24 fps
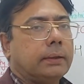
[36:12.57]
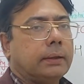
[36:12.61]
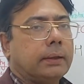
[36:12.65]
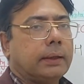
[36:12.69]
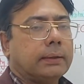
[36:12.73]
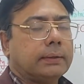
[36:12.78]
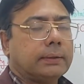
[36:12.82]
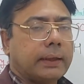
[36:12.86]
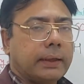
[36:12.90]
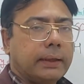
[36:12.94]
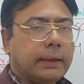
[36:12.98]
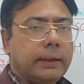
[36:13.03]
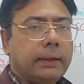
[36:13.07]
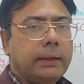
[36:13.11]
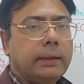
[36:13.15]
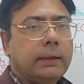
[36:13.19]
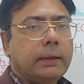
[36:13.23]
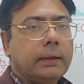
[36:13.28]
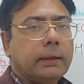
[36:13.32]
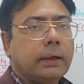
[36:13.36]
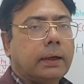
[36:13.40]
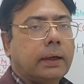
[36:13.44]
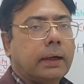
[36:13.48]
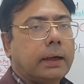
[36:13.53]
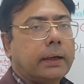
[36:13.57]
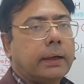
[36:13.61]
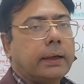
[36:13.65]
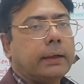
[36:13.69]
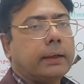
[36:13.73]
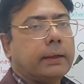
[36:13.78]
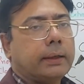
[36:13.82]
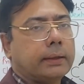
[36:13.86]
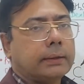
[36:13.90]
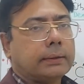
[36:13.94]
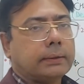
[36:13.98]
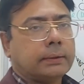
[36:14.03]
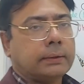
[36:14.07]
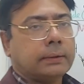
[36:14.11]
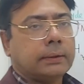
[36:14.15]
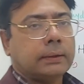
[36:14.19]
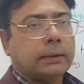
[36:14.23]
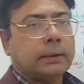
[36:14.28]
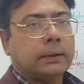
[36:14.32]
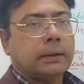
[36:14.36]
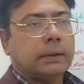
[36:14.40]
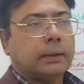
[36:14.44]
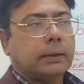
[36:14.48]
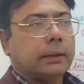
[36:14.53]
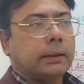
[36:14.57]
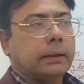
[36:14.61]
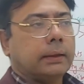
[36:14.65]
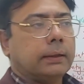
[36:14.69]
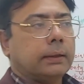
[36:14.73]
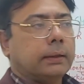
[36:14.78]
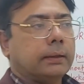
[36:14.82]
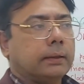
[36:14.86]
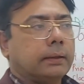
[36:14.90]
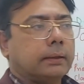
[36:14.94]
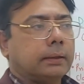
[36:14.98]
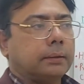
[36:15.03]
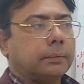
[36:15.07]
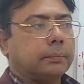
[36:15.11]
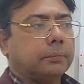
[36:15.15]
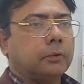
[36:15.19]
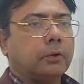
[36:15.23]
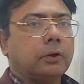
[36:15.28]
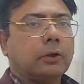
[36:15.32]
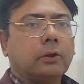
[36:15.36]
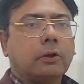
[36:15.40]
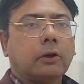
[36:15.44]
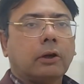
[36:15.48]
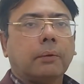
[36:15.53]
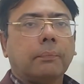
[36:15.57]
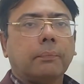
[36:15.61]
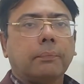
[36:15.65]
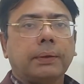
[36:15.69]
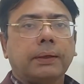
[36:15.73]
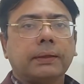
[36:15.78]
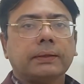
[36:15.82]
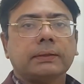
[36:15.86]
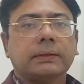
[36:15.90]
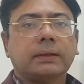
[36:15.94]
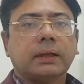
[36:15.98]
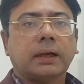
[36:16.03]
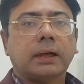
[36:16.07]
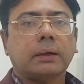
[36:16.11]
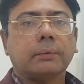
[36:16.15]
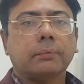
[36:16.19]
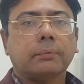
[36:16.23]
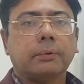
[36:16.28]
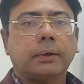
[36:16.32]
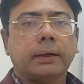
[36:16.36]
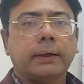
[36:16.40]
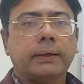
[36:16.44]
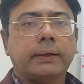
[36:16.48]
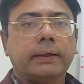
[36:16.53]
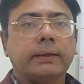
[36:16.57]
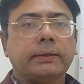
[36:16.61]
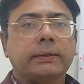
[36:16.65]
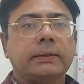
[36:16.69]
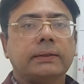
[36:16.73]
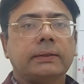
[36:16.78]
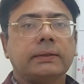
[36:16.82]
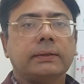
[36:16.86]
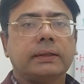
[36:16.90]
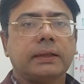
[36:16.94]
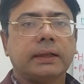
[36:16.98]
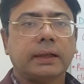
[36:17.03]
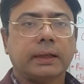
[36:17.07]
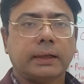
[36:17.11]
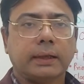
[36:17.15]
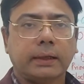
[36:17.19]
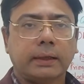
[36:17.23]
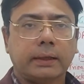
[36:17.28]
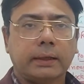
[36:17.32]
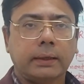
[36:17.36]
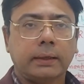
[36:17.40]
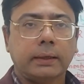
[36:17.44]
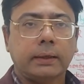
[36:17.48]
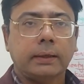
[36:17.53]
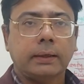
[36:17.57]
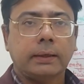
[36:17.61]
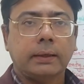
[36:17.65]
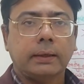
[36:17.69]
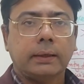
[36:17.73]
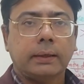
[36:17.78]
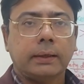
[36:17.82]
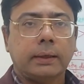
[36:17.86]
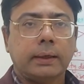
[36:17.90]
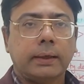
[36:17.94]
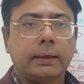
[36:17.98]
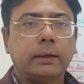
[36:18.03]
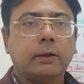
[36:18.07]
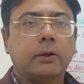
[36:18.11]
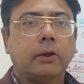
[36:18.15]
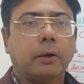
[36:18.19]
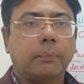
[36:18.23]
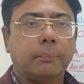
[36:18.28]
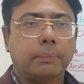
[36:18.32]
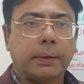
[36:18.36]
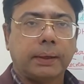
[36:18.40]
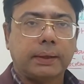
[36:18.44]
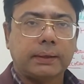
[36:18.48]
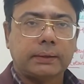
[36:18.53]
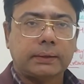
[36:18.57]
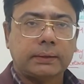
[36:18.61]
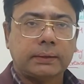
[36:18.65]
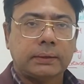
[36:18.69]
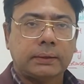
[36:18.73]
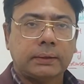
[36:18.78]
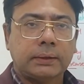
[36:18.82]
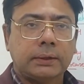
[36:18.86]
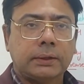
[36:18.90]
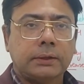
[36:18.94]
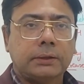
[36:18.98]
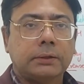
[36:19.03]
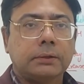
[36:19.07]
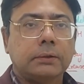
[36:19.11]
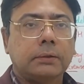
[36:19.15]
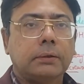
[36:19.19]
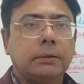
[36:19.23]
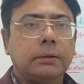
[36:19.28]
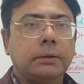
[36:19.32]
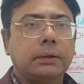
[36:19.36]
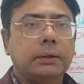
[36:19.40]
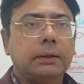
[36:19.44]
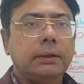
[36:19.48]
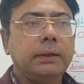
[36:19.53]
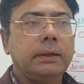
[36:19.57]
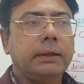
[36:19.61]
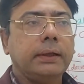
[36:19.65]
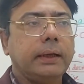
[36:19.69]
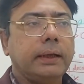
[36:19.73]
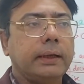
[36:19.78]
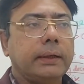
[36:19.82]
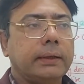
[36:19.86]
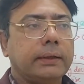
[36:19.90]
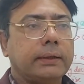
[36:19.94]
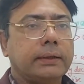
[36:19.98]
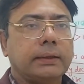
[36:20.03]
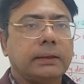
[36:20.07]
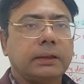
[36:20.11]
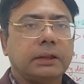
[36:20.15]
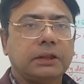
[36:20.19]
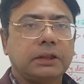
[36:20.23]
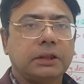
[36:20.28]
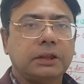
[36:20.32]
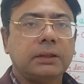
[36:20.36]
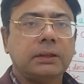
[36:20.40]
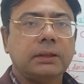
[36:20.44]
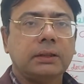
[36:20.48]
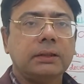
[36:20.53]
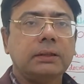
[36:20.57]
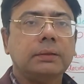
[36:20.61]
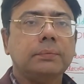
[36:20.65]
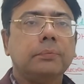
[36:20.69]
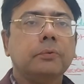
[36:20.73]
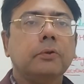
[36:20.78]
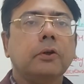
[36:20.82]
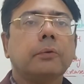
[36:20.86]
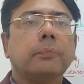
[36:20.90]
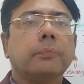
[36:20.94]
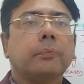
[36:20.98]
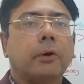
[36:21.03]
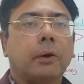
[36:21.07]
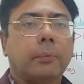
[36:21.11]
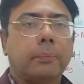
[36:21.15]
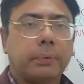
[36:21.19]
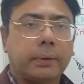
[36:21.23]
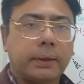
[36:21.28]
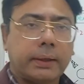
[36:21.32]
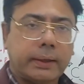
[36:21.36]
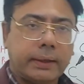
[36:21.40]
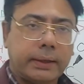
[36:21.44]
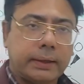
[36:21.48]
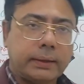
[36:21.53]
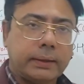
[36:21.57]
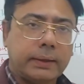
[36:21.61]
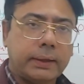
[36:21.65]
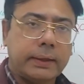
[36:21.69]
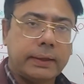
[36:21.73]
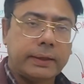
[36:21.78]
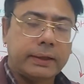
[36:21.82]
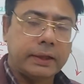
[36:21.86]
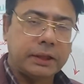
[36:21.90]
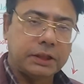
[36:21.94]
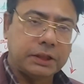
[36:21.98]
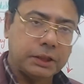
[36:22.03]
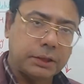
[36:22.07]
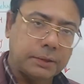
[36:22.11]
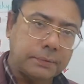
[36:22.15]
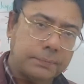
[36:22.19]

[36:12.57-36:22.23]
assigning R and S in more complex carbohydrates is tricky and complex. So DL designation is more popular in the literature.